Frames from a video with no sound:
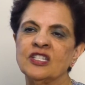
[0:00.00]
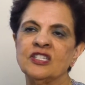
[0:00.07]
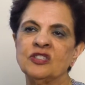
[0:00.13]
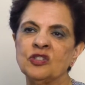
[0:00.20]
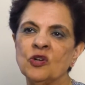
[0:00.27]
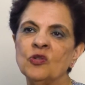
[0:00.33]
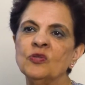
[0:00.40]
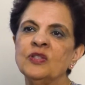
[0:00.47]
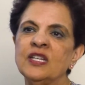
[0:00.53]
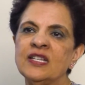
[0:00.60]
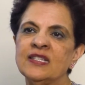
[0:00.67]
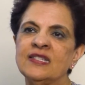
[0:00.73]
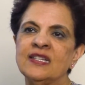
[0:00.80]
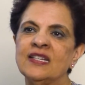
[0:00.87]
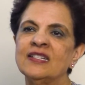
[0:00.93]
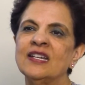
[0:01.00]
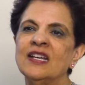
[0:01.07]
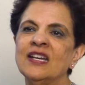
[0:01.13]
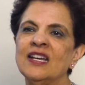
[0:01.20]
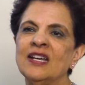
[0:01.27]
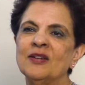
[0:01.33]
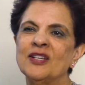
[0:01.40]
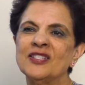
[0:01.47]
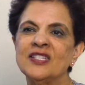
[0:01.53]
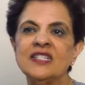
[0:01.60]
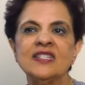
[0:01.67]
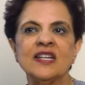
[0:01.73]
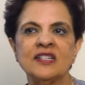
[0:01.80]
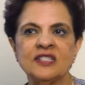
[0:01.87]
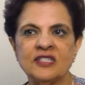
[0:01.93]
The tone they set, because
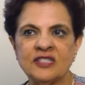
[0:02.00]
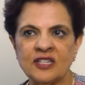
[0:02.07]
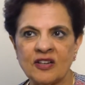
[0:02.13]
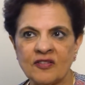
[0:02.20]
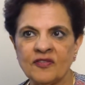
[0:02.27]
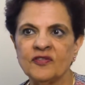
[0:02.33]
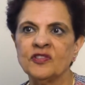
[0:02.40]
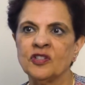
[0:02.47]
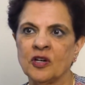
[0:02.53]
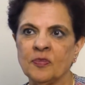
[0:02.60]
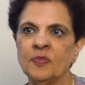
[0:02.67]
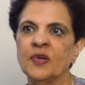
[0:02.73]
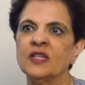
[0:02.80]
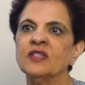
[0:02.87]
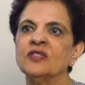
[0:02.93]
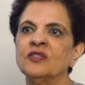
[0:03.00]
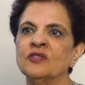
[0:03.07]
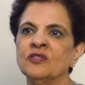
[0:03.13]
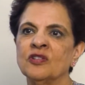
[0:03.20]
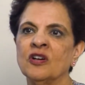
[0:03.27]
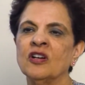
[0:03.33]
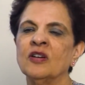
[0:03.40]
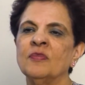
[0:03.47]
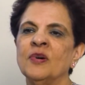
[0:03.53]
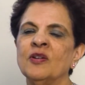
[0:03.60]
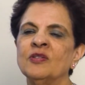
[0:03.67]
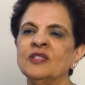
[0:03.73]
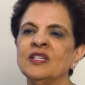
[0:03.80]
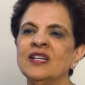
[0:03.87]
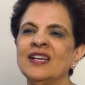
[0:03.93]
these are tough topics to talk
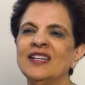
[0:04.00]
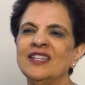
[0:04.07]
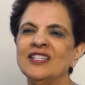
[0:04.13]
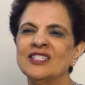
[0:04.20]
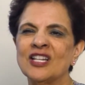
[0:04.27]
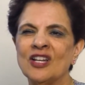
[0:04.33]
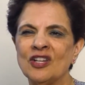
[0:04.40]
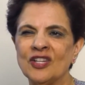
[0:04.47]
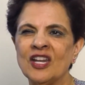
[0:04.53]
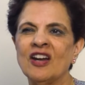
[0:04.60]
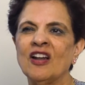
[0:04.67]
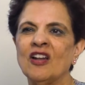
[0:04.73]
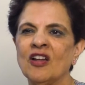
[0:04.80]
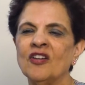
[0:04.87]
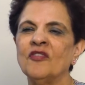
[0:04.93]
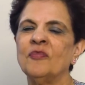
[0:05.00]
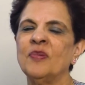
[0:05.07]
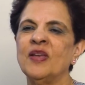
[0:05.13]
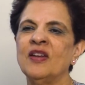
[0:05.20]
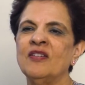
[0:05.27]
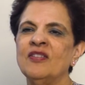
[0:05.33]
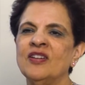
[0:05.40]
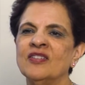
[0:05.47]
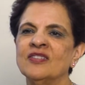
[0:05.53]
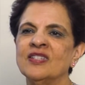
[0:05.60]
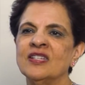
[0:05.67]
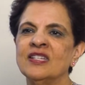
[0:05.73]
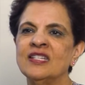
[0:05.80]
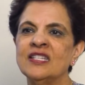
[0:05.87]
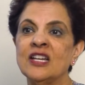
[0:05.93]
about. There are a lot of barriers,
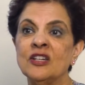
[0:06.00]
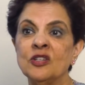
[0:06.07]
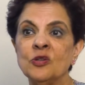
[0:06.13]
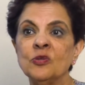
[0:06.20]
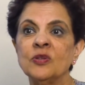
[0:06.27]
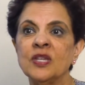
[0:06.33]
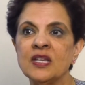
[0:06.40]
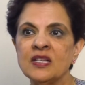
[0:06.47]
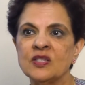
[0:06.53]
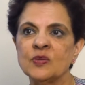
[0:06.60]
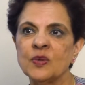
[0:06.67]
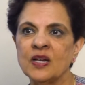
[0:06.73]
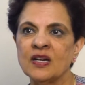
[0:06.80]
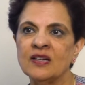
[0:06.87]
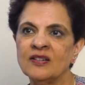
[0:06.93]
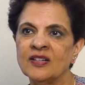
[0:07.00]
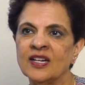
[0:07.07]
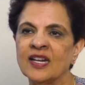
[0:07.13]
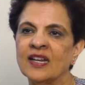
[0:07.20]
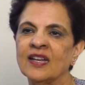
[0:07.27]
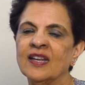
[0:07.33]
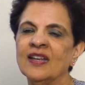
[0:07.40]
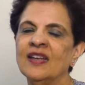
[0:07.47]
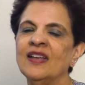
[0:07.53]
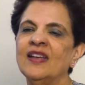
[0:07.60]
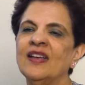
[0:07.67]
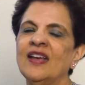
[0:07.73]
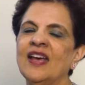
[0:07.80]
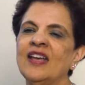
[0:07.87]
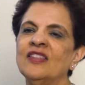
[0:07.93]
and these are new things we are learning.
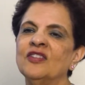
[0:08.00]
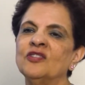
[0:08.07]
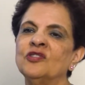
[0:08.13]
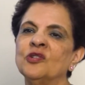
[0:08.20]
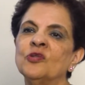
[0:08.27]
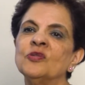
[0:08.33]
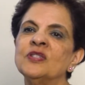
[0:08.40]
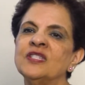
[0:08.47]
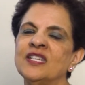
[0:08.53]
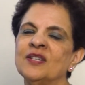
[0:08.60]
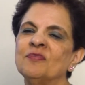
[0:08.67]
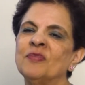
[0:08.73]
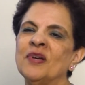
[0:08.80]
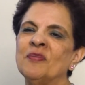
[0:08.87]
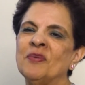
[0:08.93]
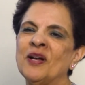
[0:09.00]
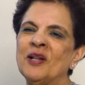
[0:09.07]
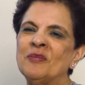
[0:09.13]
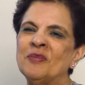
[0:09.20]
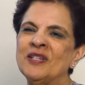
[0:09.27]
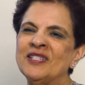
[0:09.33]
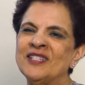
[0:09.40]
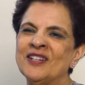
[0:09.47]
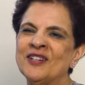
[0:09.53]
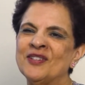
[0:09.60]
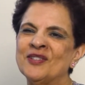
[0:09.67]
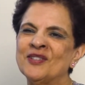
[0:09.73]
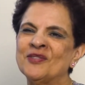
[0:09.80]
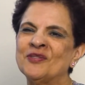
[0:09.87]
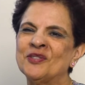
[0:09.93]
And the tone set by
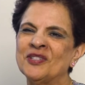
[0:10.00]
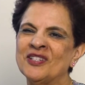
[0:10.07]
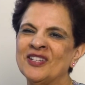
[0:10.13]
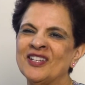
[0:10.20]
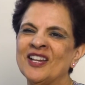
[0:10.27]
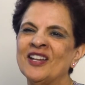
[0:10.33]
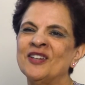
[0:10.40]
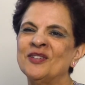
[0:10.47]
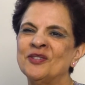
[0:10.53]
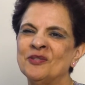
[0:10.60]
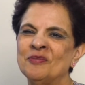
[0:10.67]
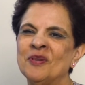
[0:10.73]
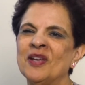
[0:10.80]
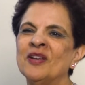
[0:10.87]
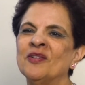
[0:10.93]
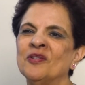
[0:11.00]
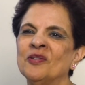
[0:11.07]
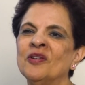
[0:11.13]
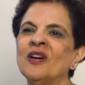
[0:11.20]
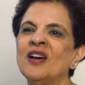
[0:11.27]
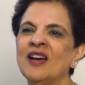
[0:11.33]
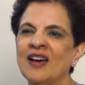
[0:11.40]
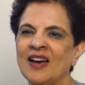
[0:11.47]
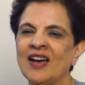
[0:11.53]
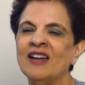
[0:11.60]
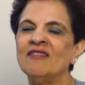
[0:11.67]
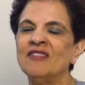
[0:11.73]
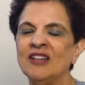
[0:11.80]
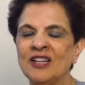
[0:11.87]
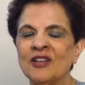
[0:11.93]
parliamentarians of Trinidad and Tobago, I
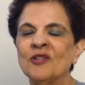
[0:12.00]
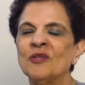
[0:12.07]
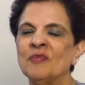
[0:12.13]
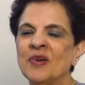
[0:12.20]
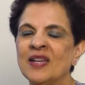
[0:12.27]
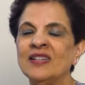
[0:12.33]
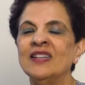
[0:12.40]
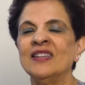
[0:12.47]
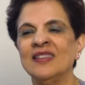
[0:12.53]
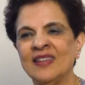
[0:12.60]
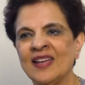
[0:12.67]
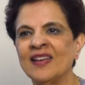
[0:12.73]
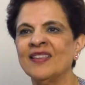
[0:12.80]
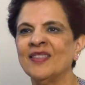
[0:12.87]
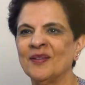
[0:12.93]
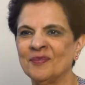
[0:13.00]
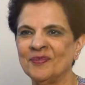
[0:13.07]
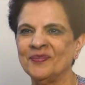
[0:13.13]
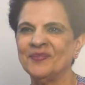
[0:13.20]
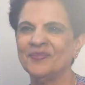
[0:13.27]
really commend and thank them.